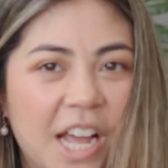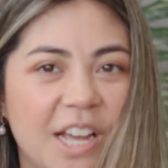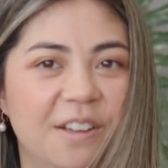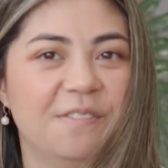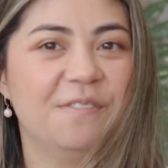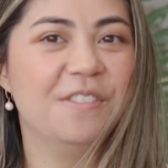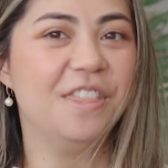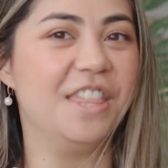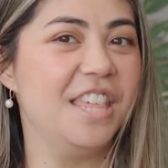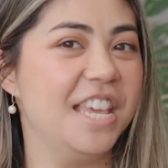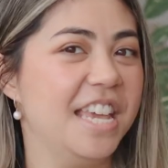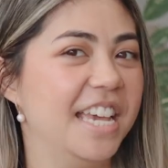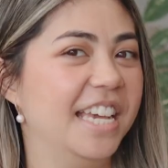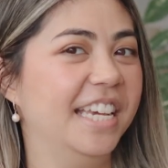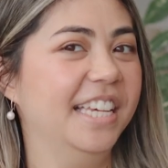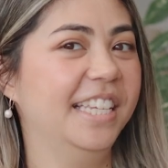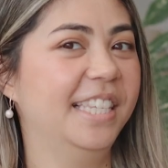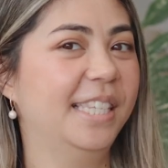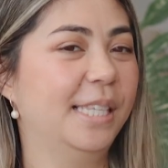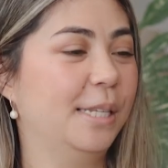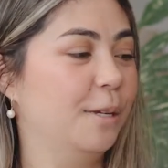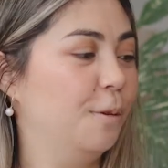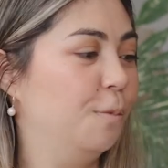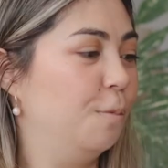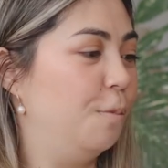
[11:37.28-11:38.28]
have
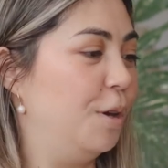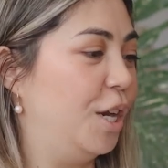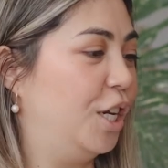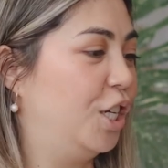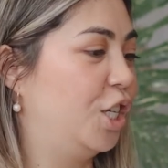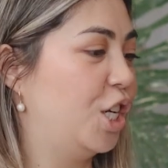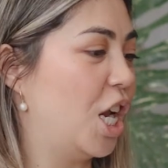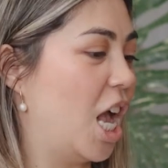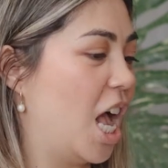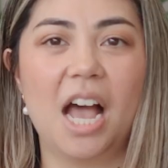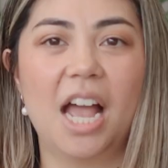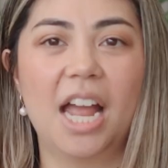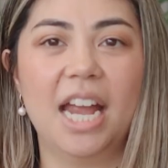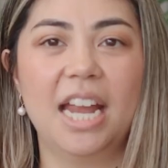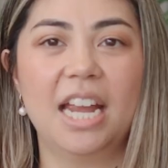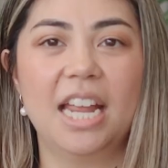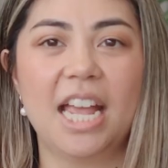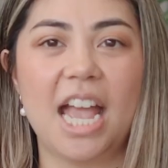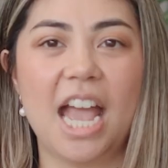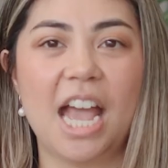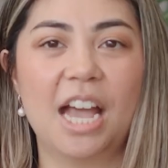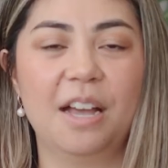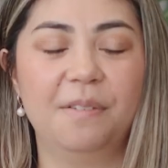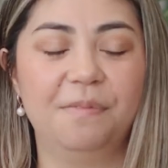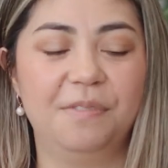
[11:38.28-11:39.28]
this, which
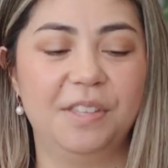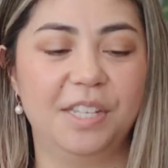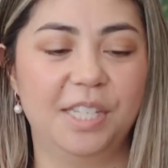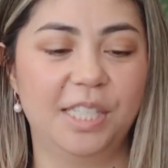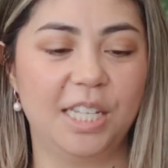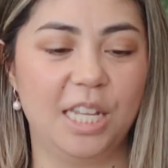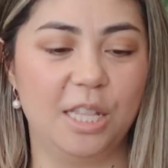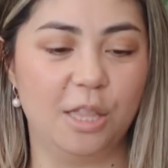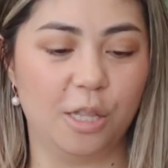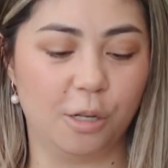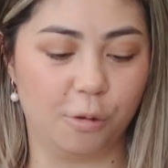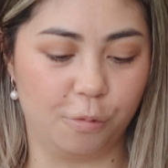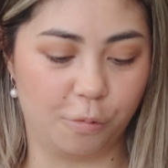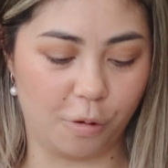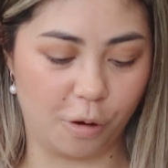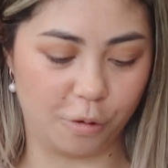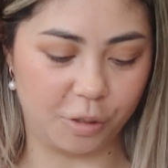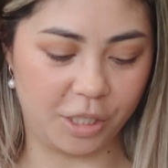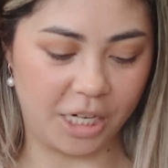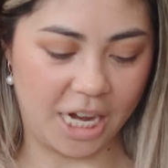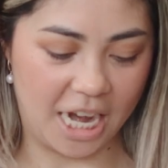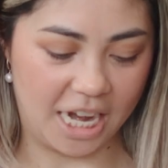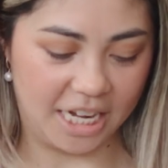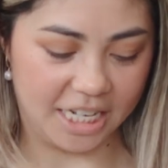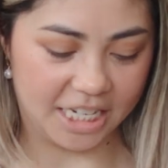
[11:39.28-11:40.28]
I have this in the grow
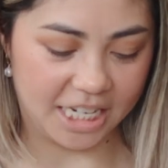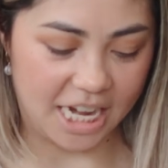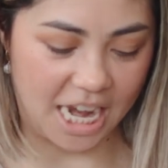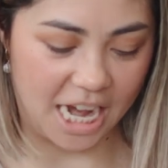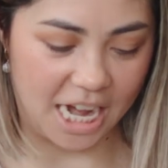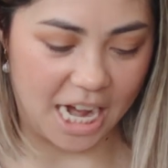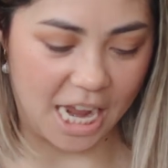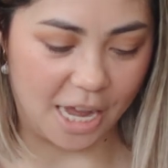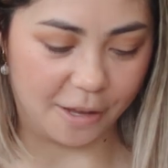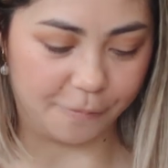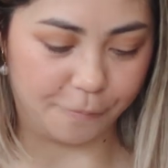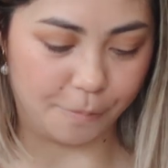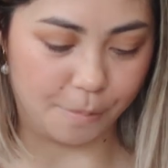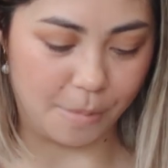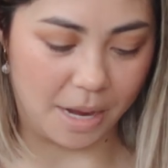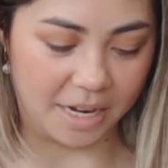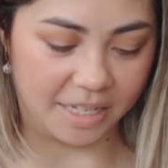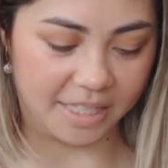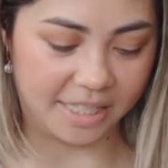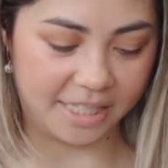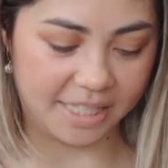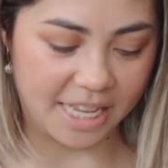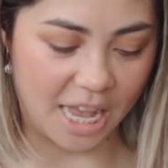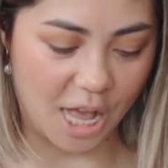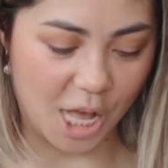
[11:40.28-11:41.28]
tent and have
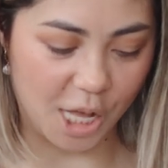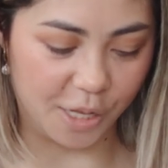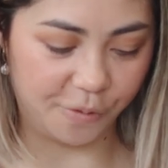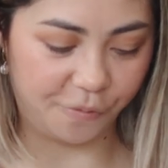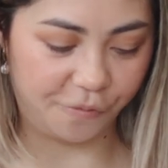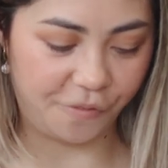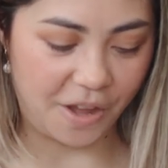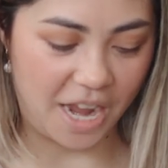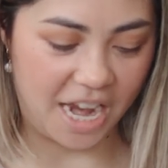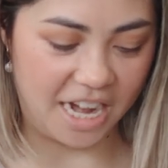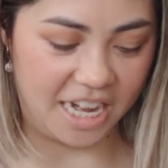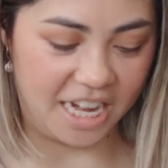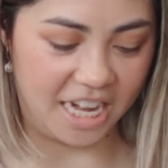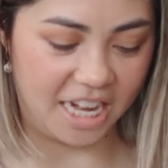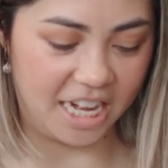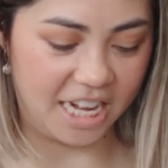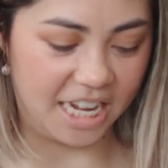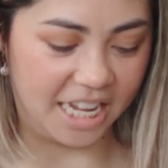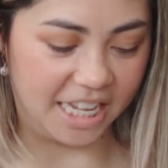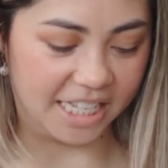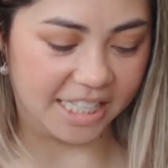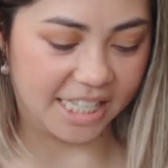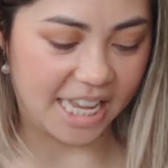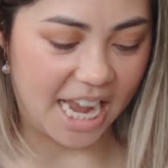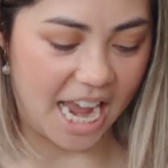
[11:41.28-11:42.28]
myself, and it
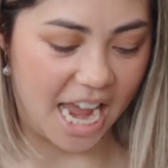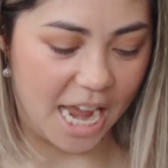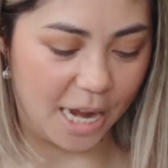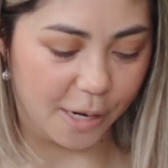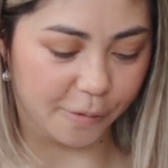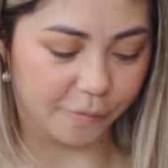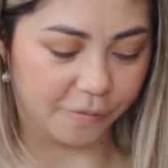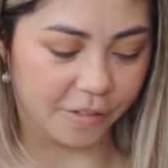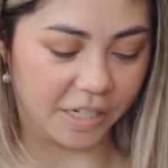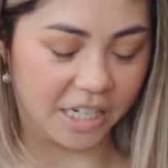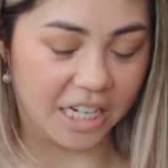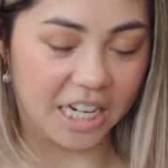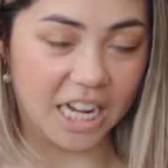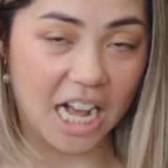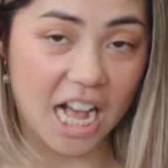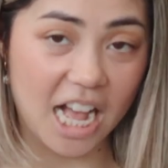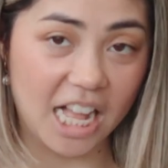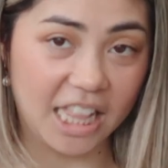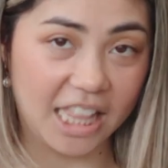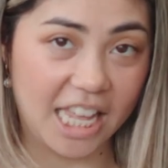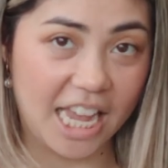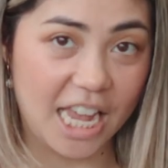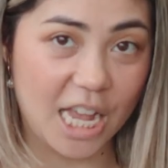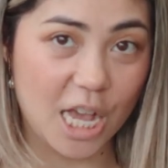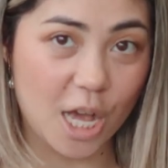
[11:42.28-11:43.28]
is a
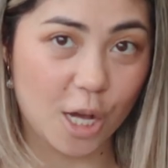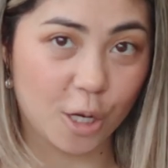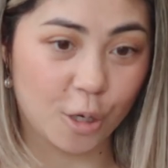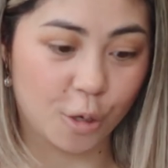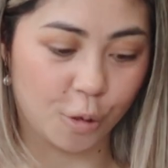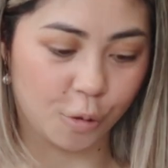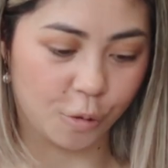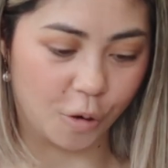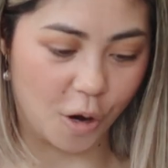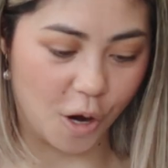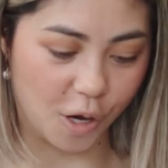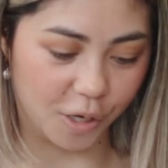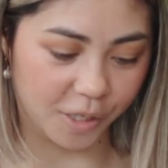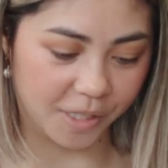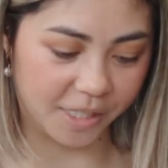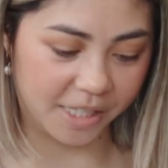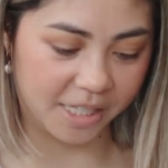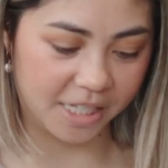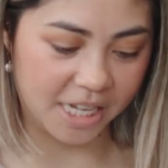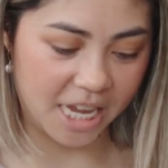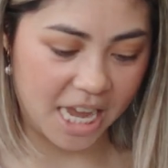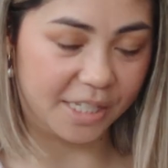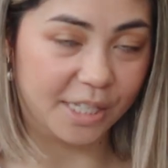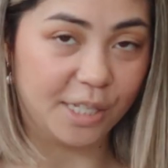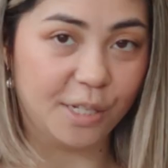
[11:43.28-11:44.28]
regale
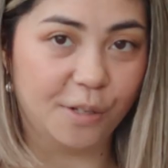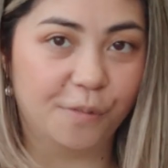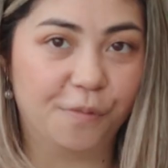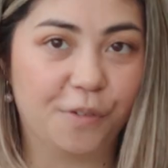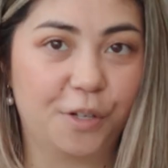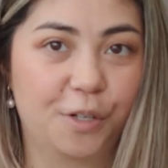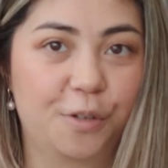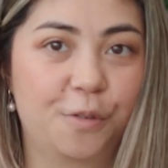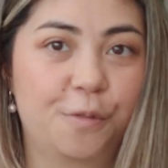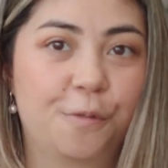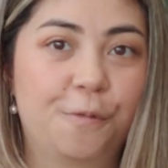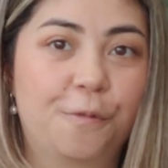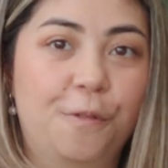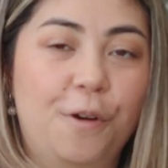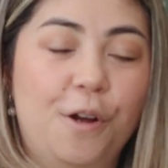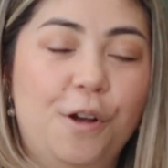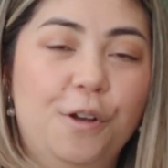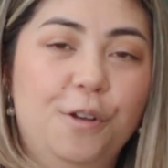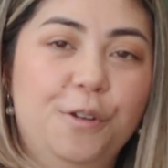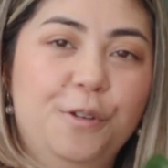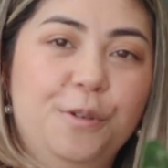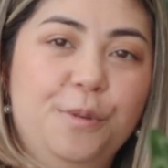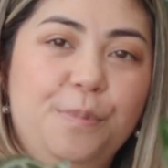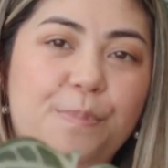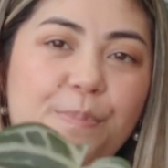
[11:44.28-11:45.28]
X Silver
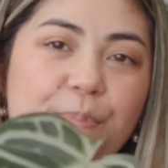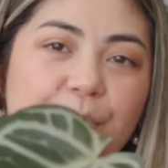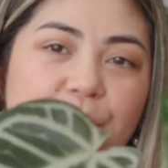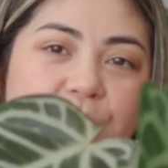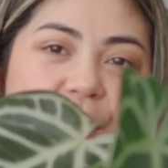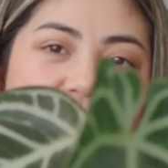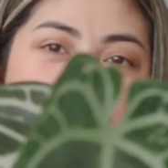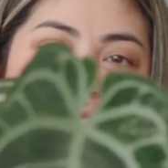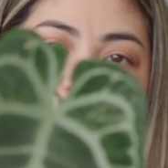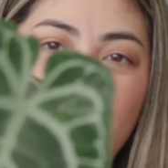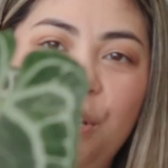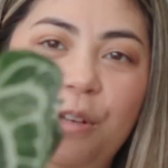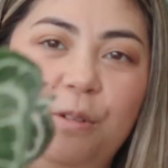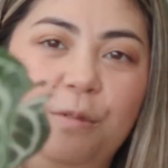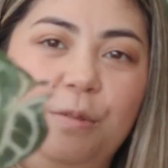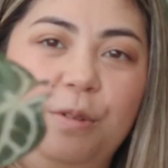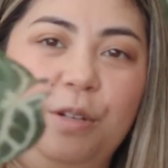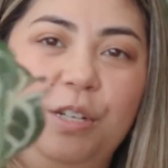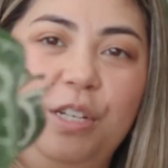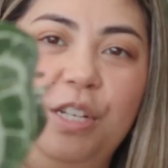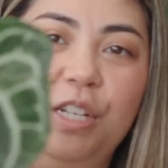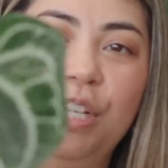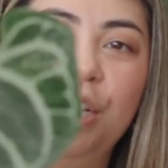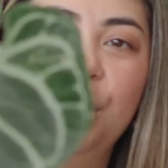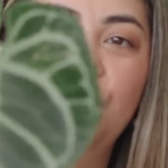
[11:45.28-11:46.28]
Krome,
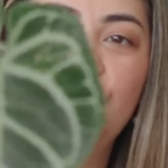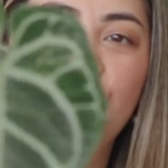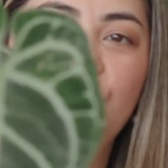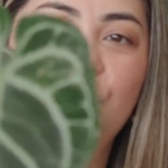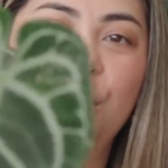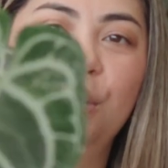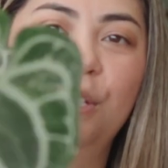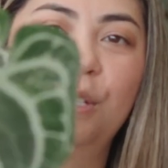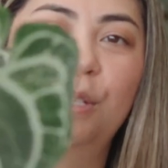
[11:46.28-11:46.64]
which is